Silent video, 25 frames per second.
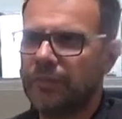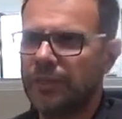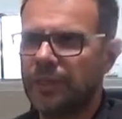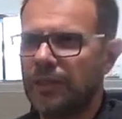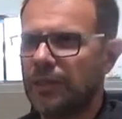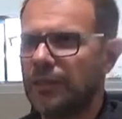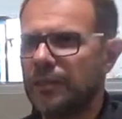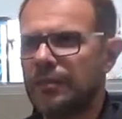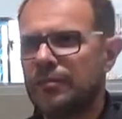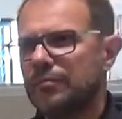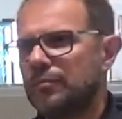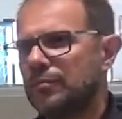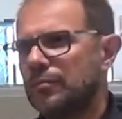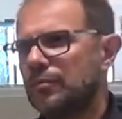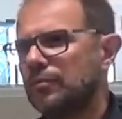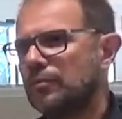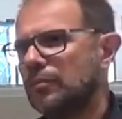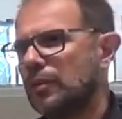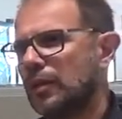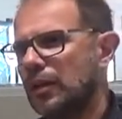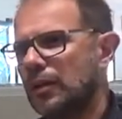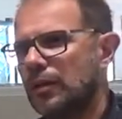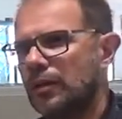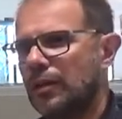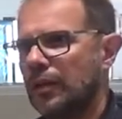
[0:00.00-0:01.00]

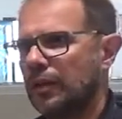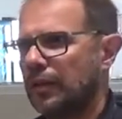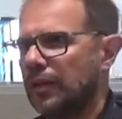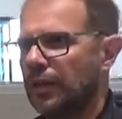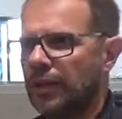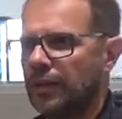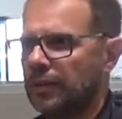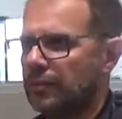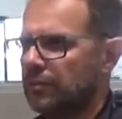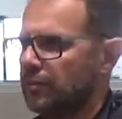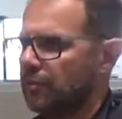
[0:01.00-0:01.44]
that, that